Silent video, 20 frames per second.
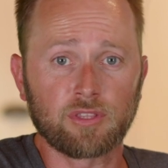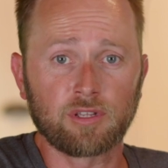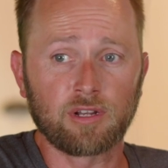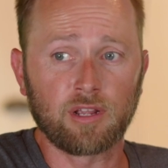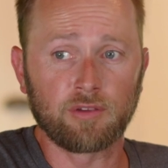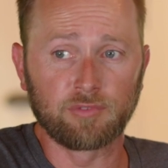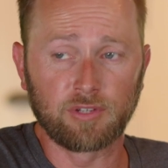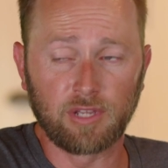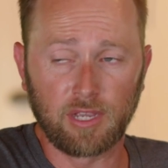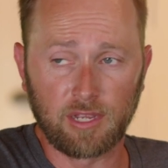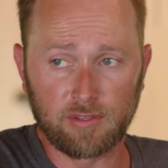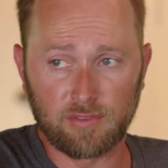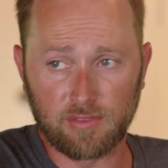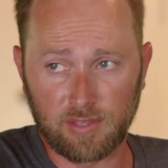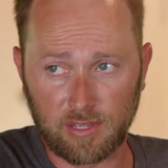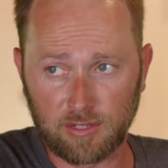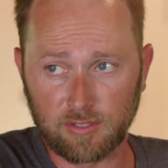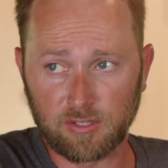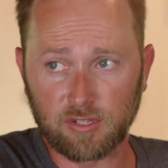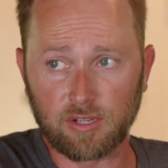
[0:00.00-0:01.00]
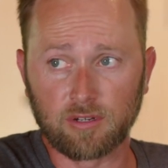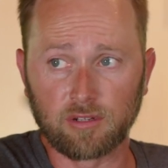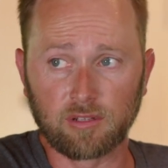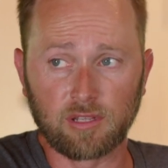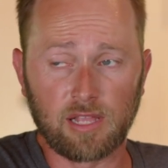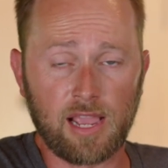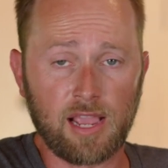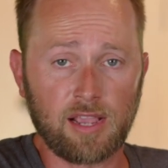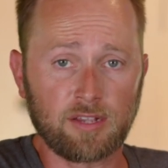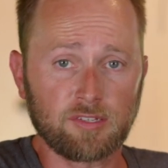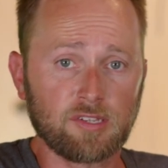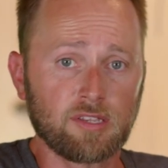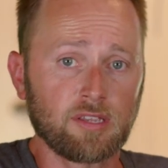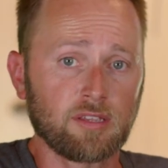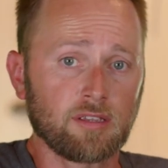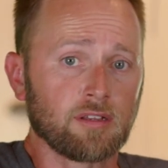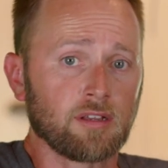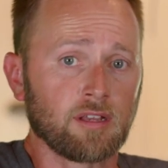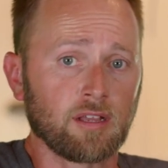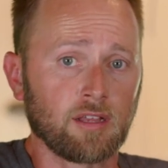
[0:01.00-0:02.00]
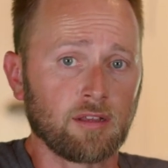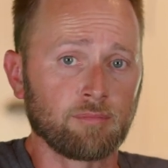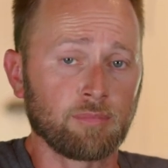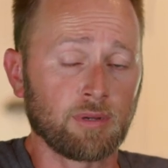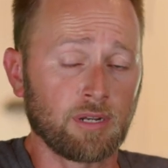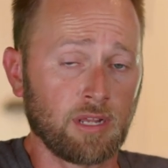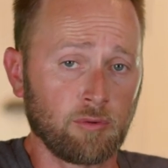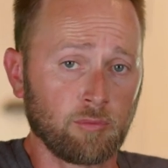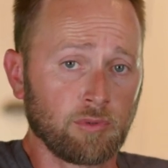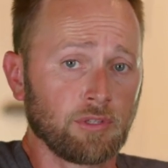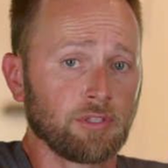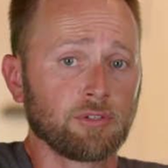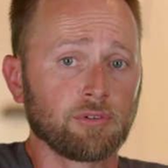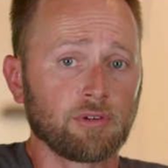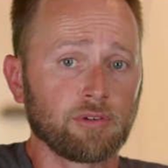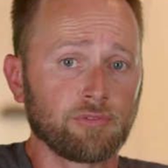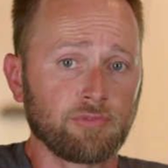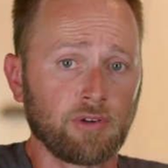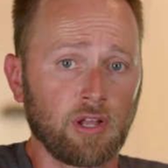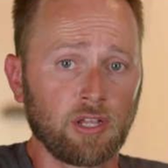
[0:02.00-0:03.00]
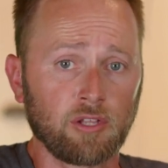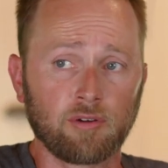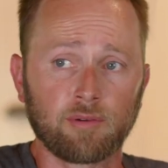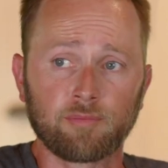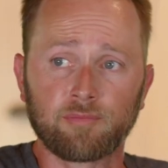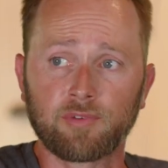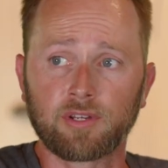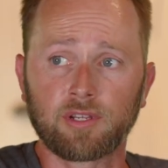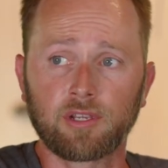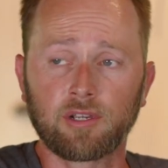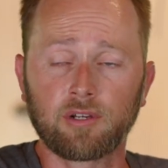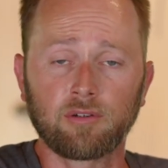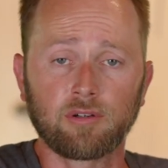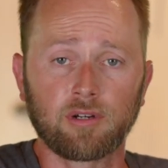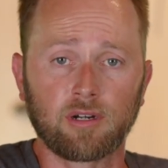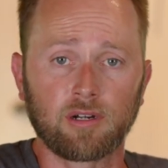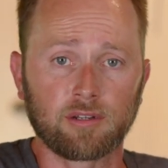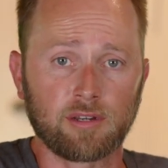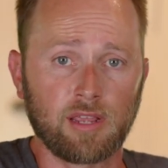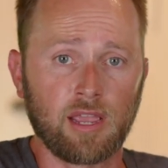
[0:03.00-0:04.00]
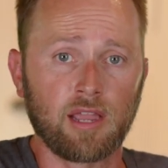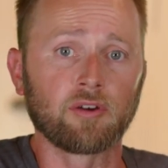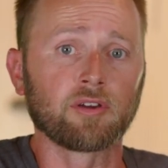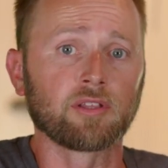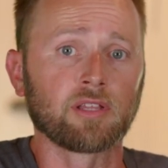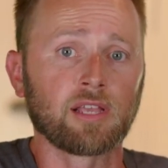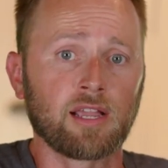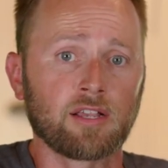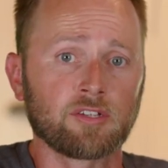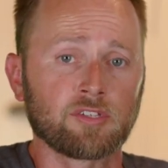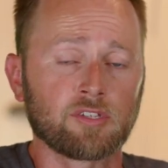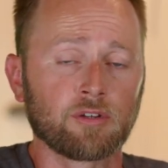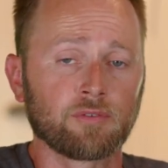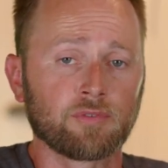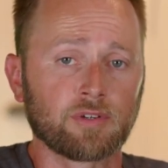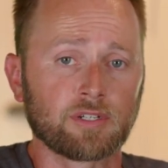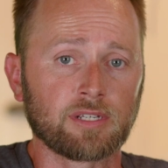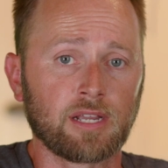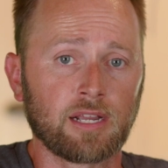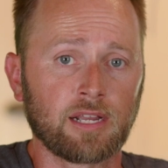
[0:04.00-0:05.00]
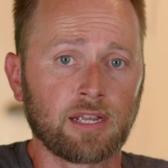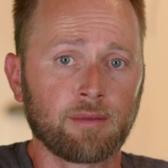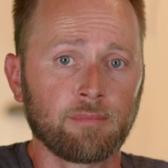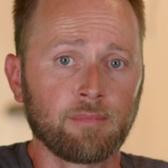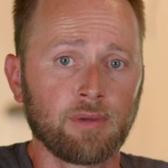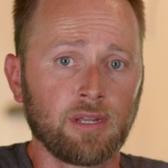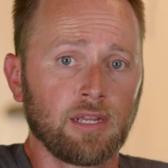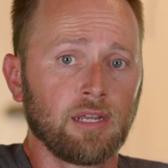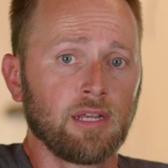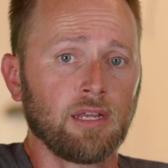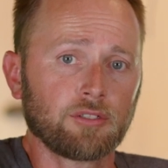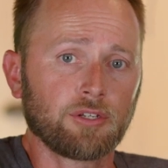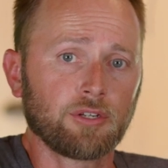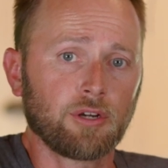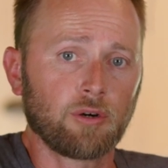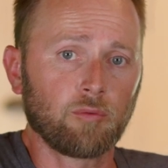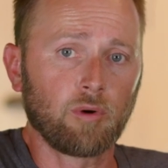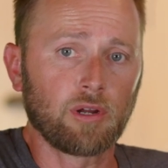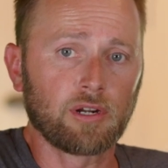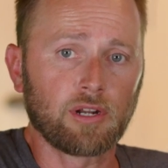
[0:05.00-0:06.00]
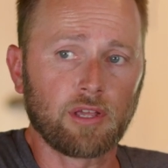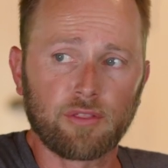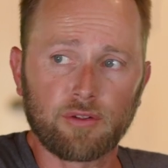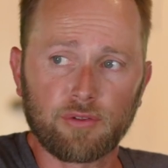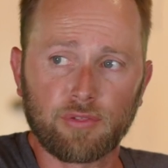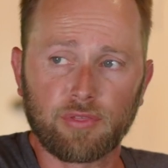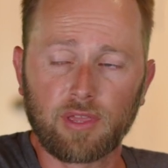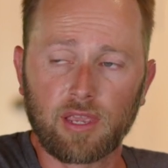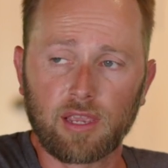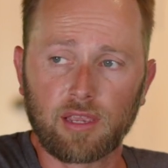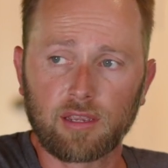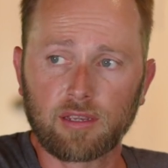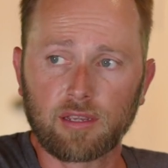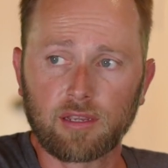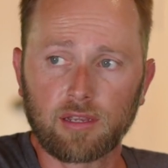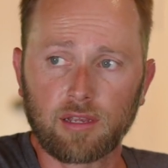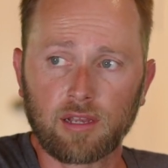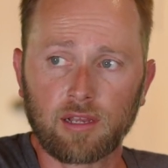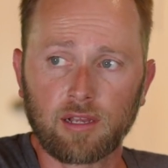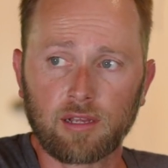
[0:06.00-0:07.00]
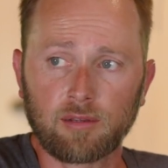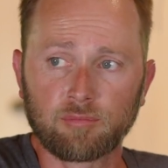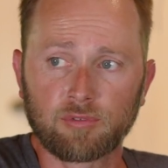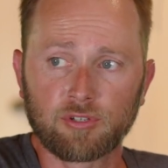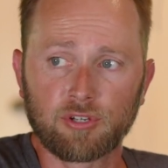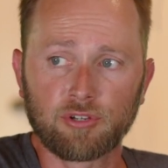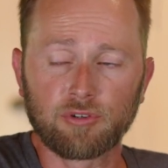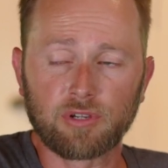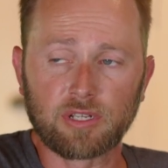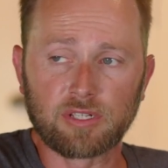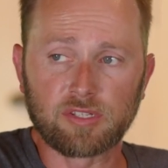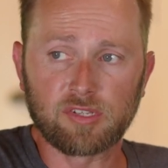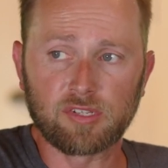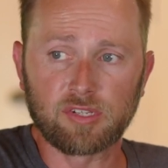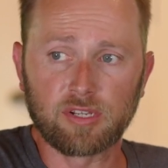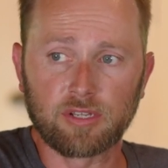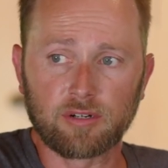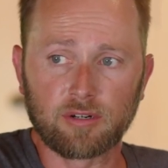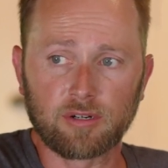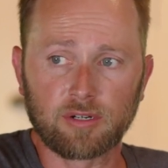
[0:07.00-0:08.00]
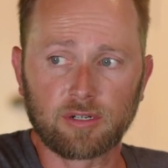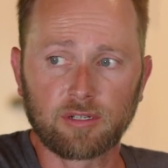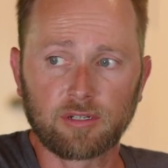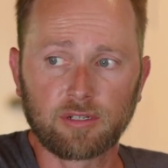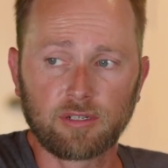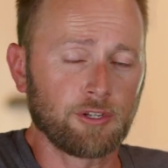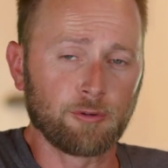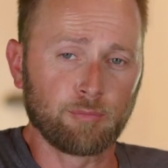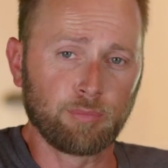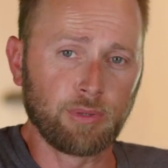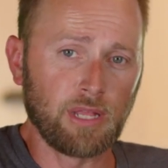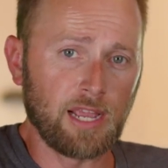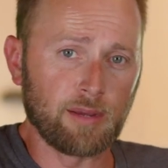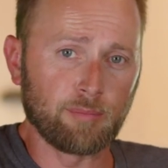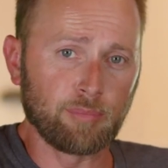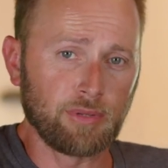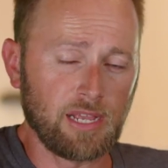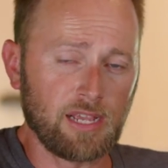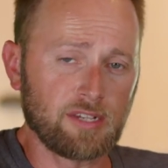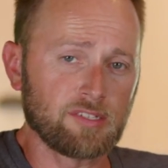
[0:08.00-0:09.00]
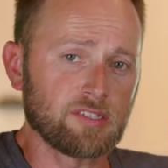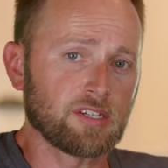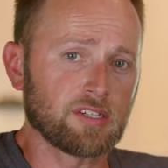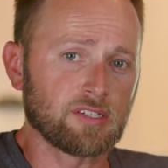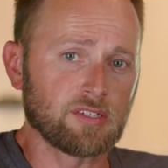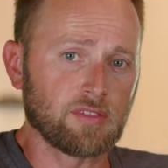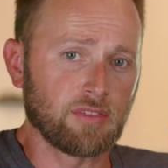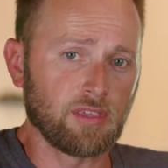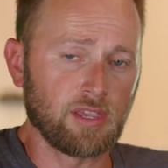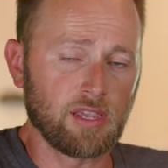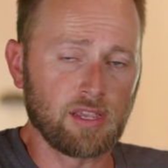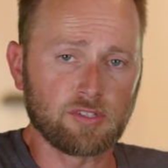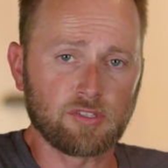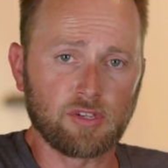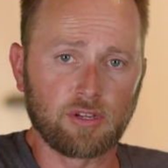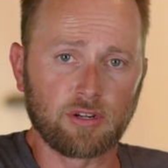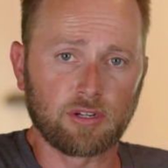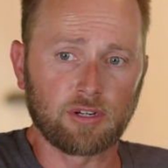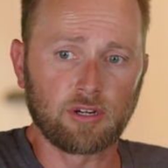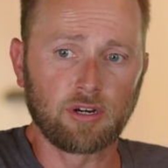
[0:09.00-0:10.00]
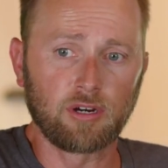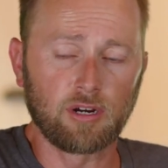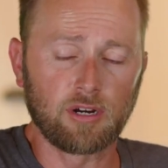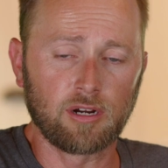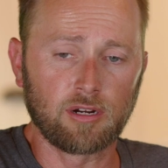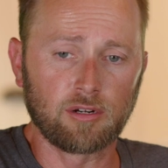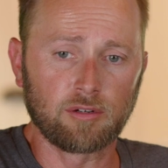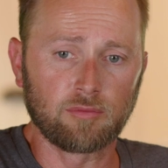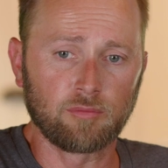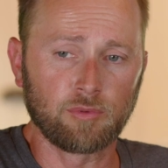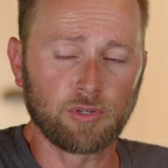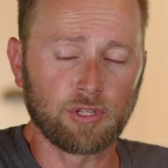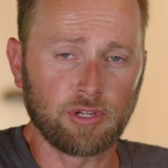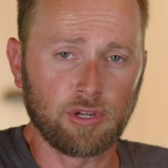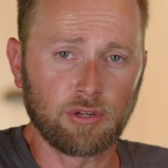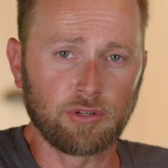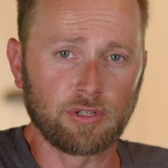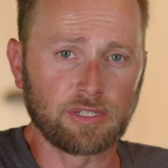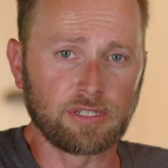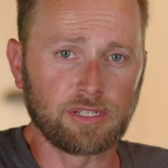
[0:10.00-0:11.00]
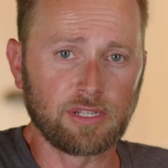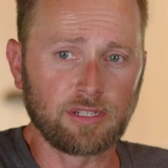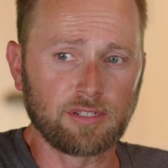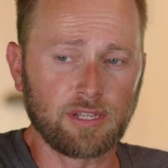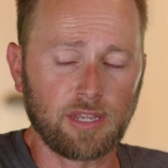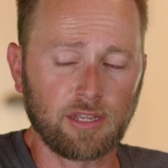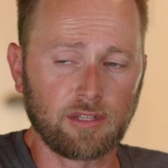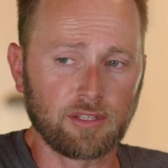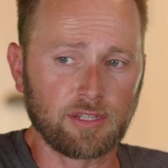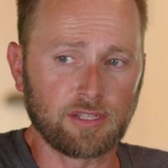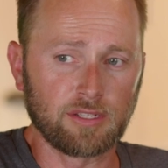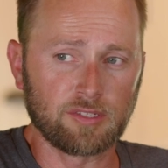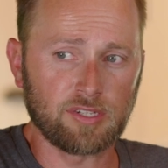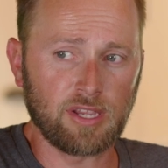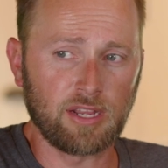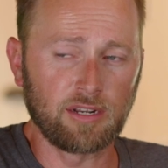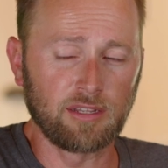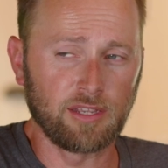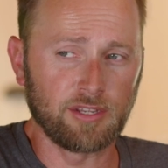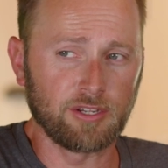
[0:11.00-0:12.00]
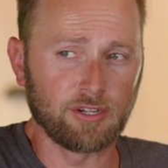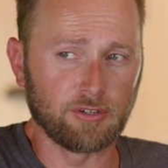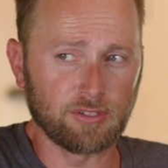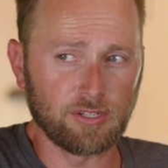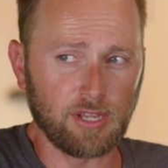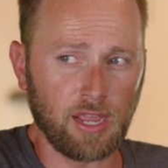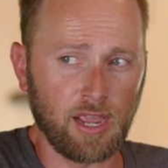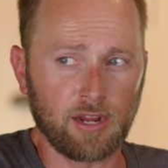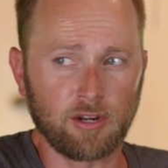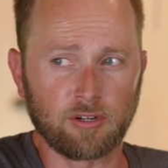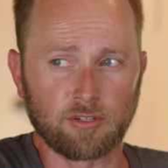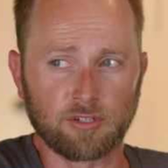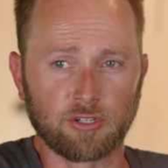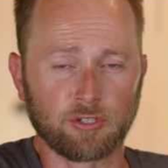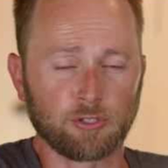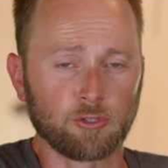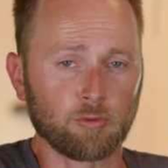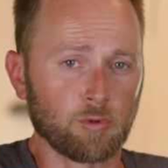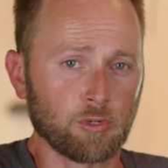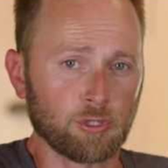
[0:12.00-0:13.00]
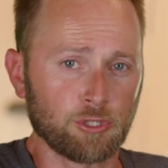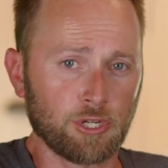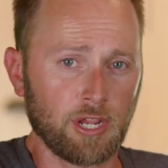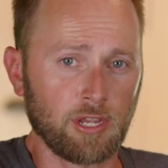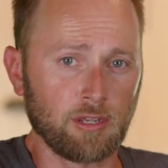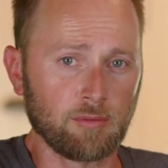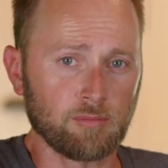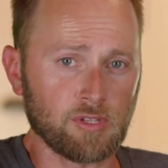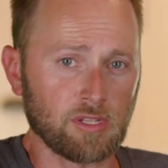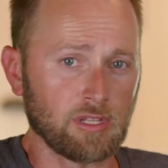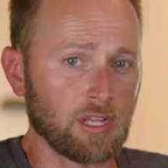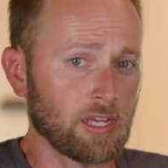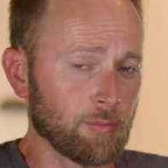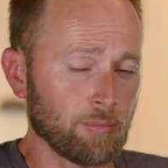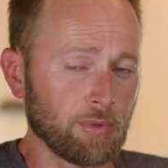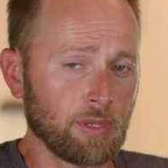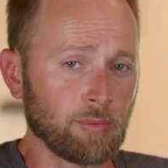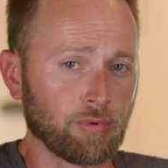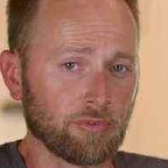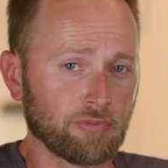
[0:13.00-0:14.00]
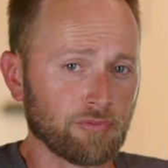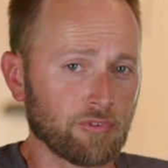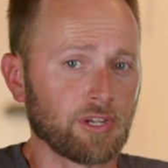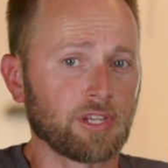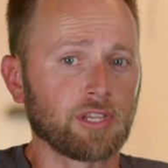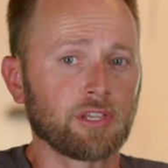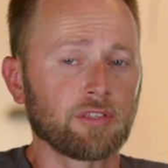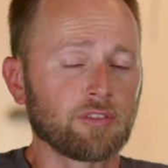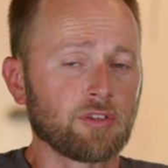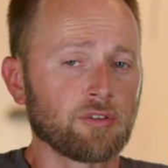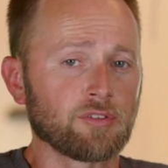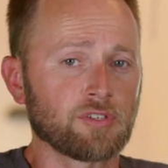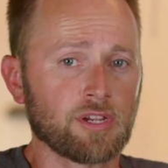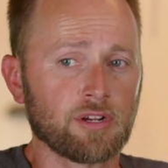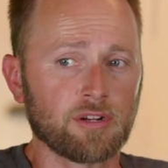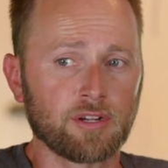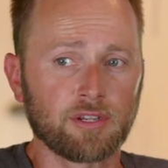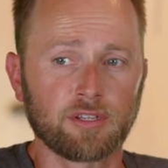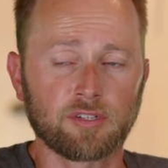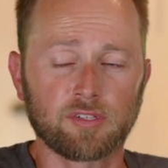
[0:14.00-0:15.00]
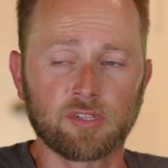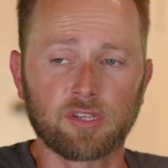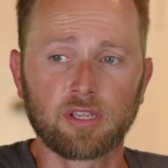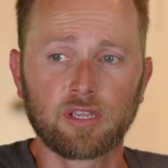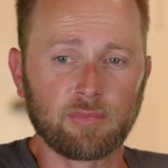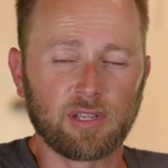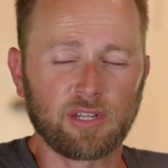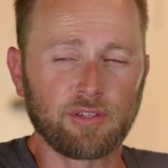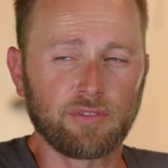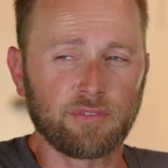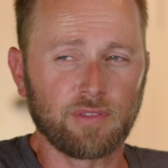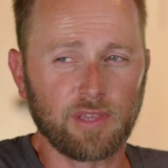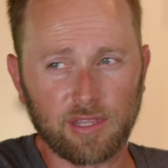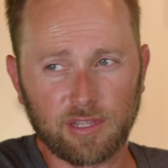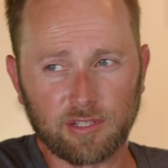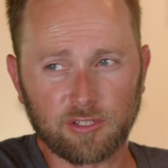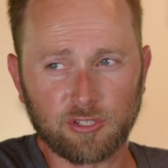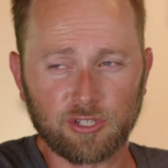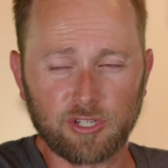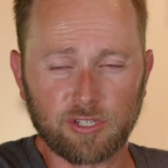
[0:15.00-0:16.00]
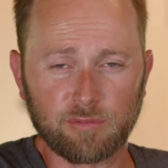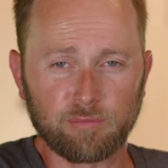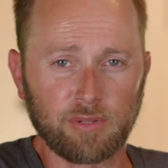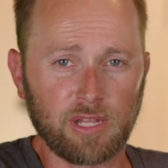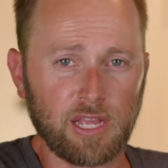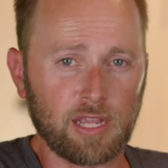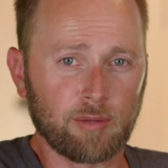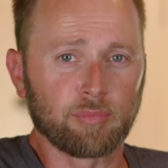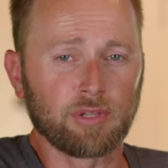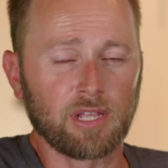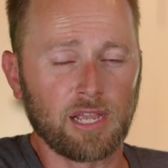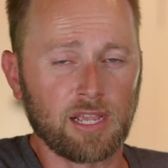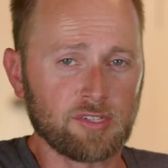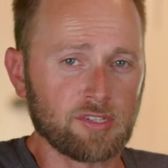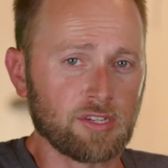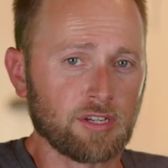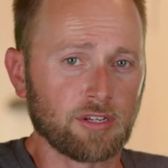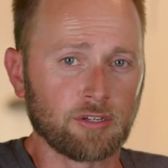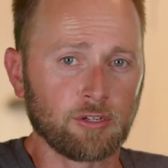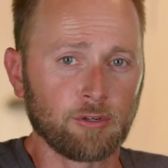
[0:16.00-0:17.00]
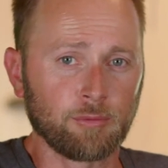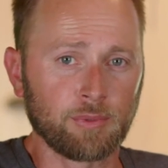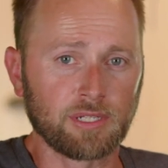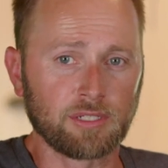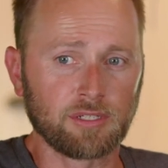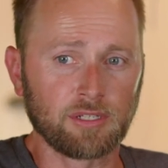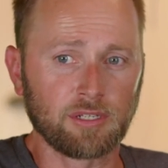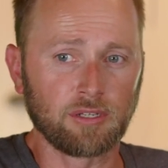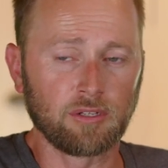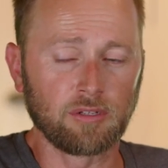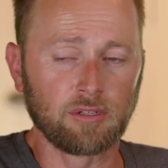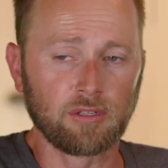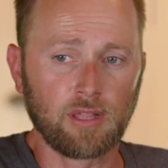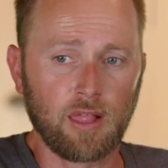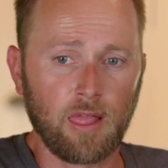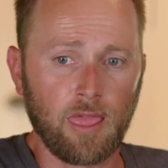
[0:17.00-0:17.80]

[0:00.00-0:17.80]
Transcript: that I've done that it's gonna last, but I will do a follow-up video on how it lasts over time. You know, one other thing to consider, your black plastics and things on a car, when you go to detailing, it's kind of like your tires and door jambs. A lot of people forget those areas and you think it's just black plastic, no big deal.